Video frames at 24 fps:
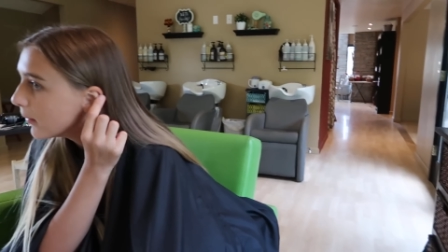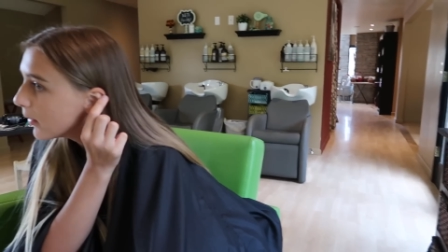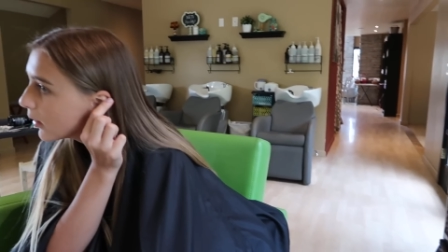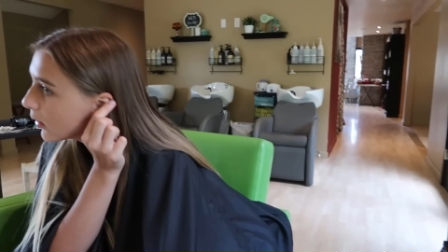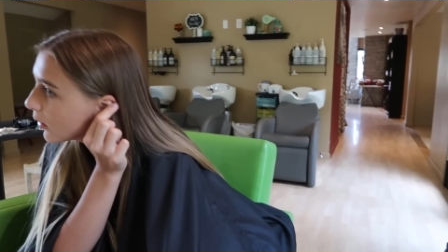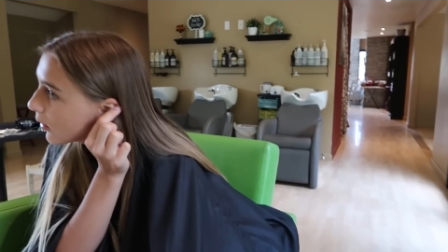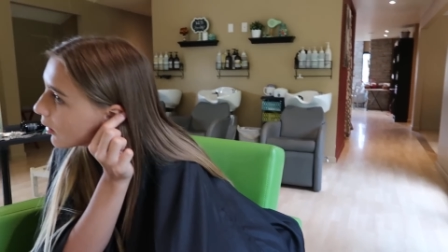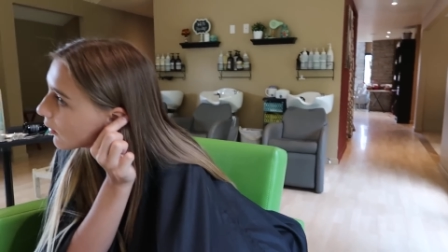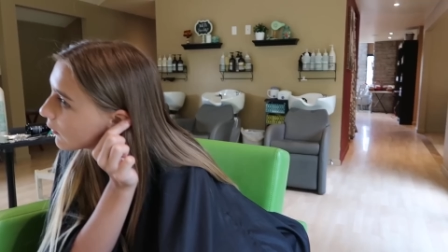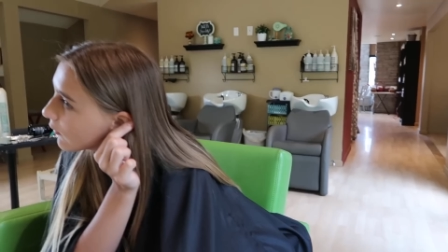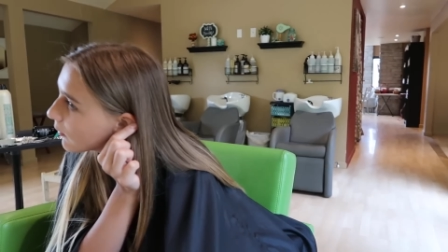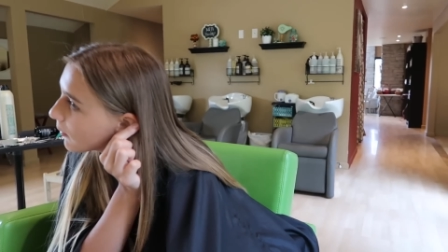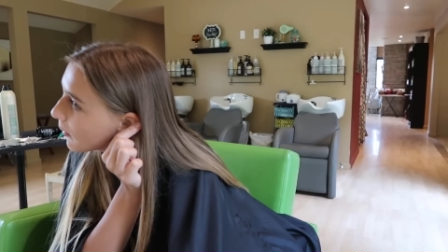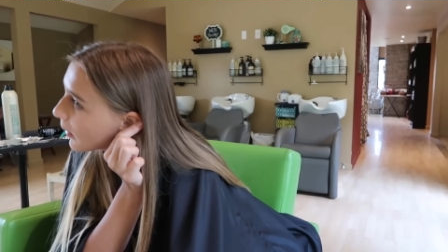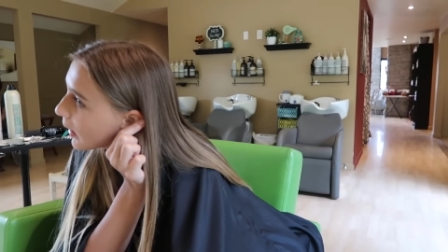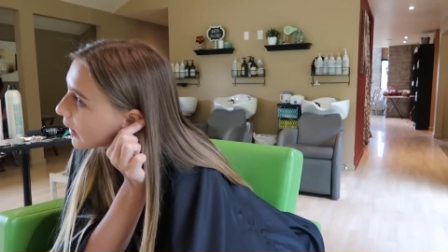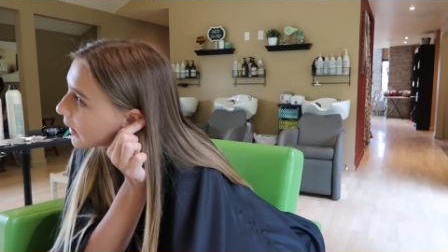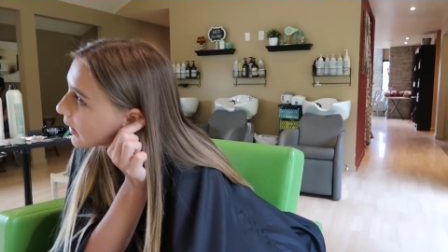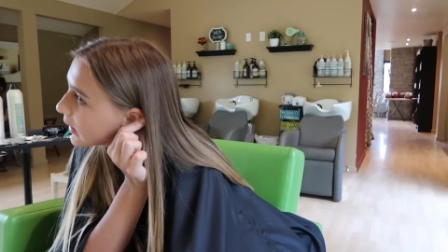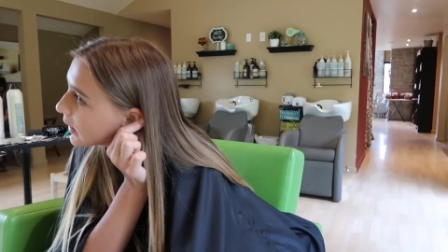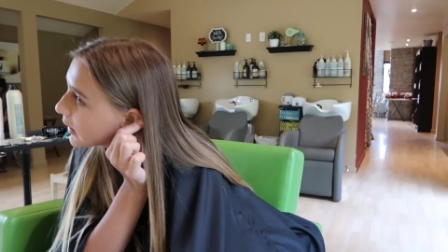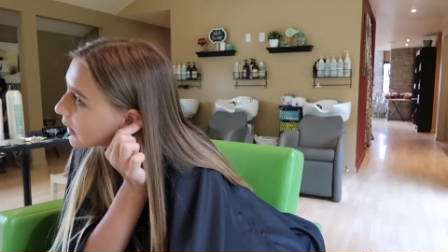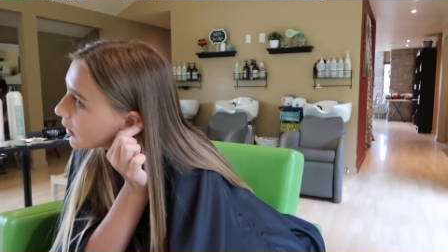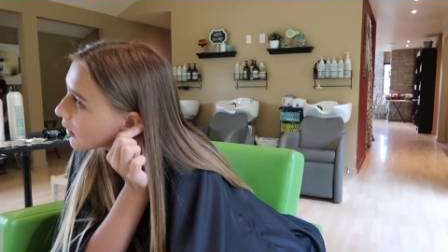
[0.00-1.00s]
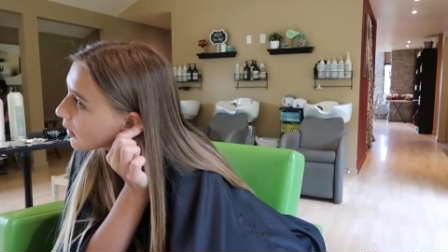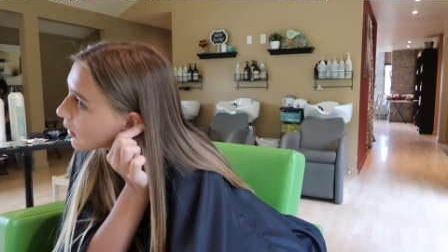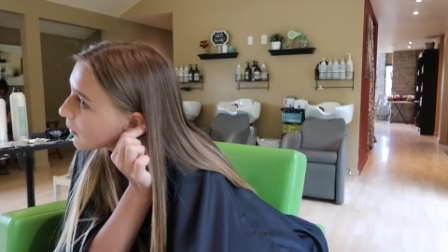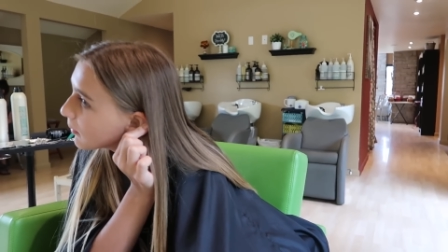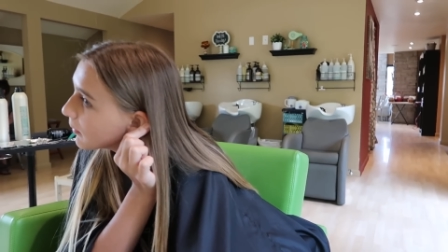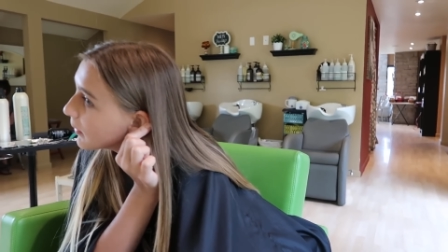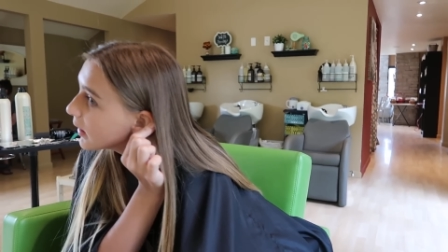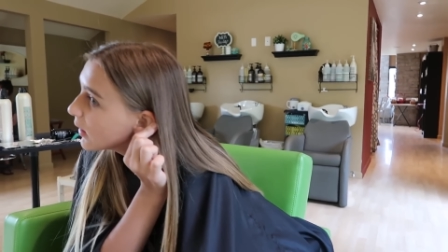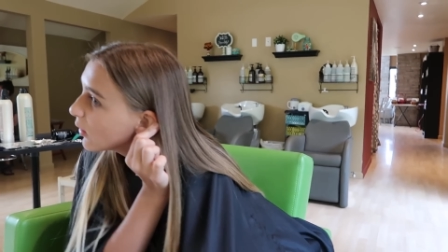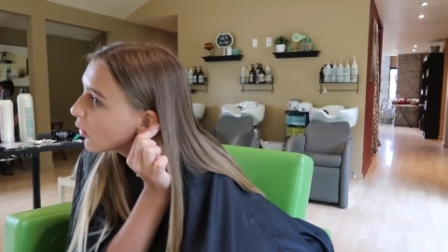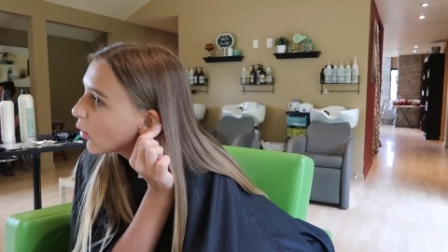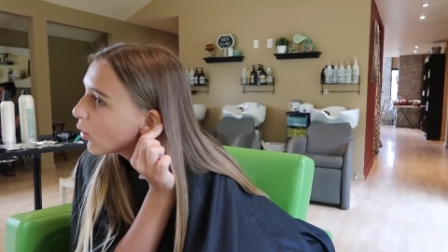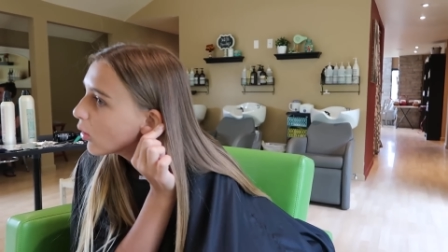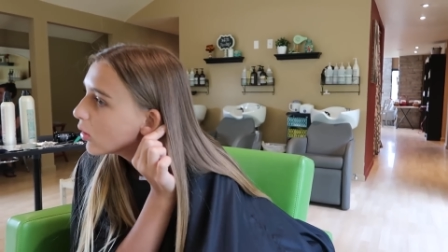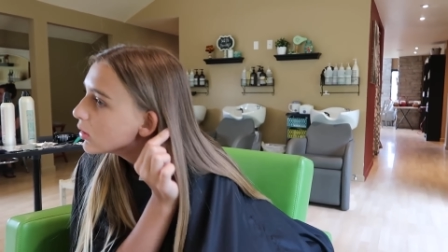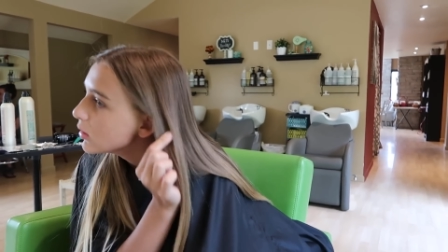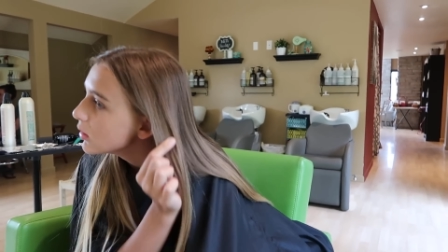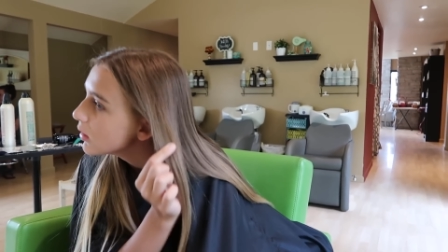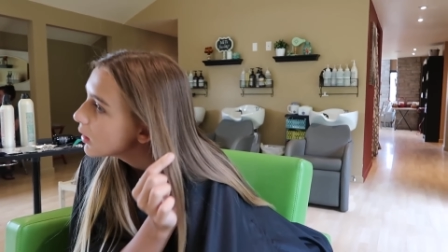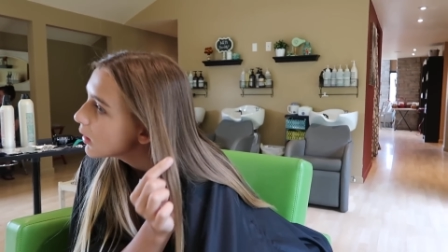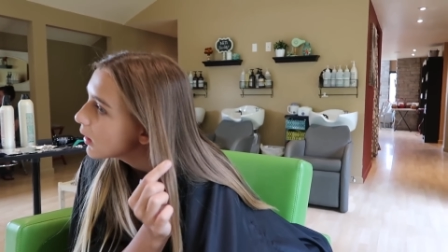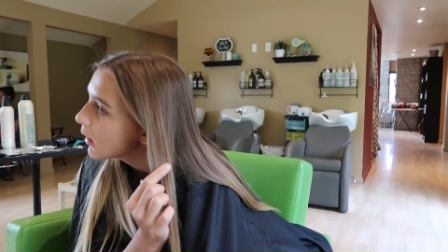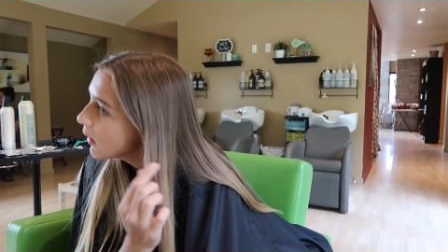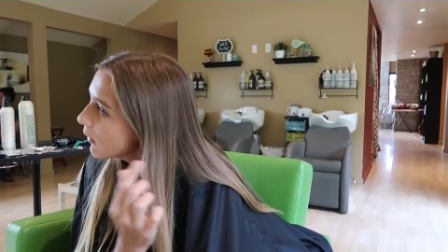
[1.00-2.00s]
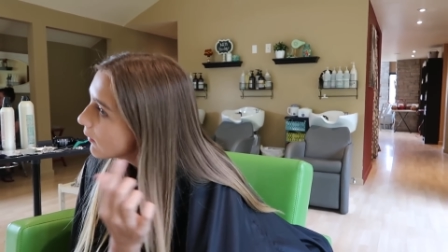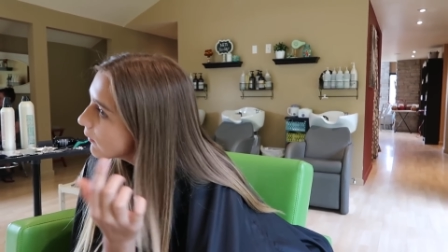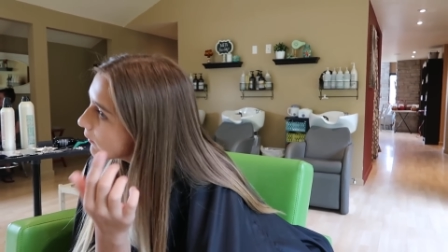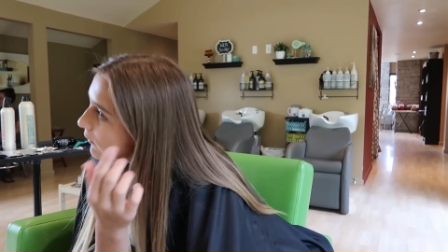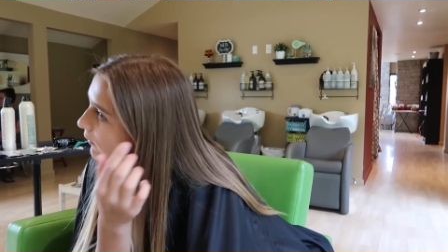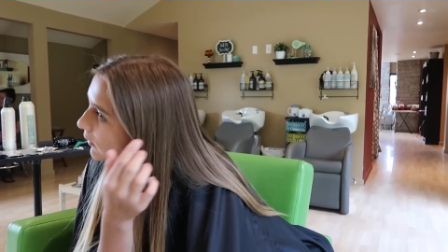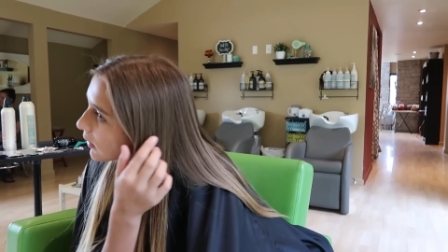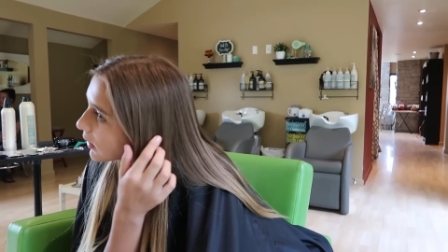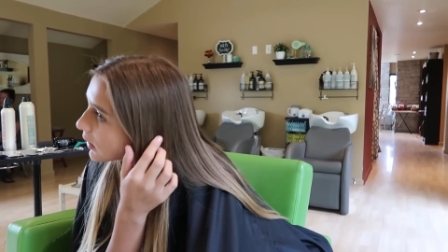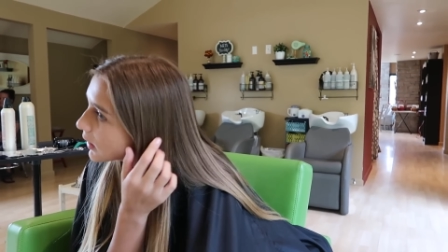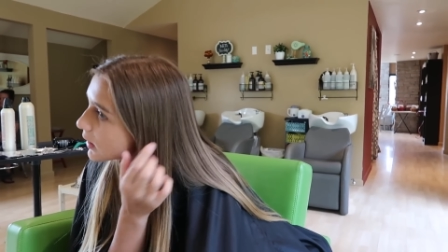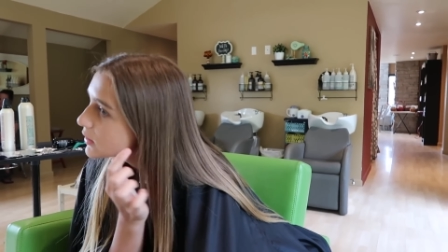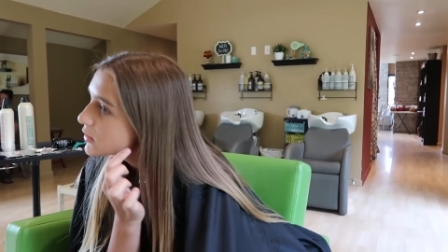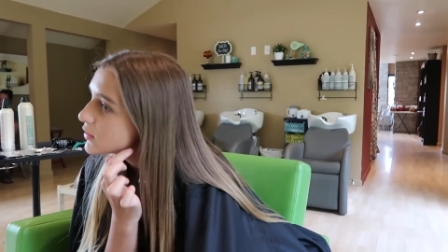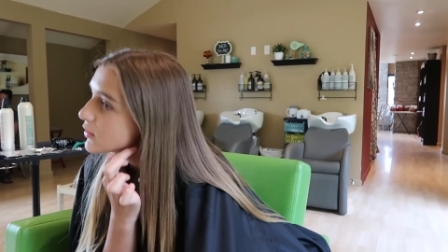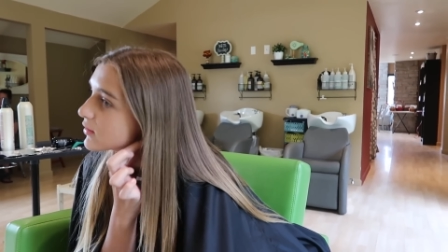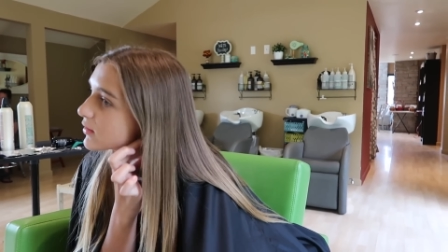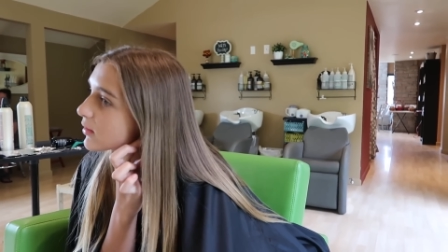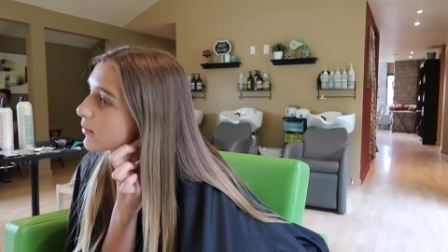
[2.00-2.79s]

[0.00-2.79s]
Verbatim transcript: Oh, right at your ear? Middle. Middle of your ear?